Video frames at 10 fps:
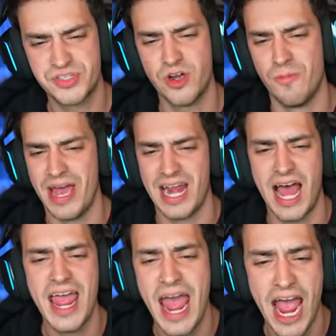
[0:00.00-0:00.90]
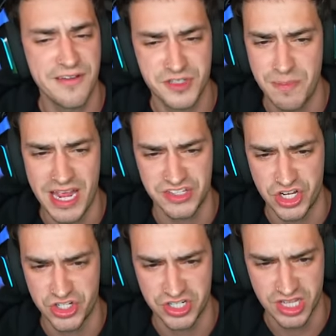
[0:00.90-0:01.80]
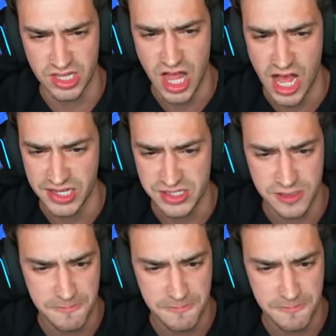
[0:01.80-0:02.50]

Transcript: so mad. I have to pay attention to the logs.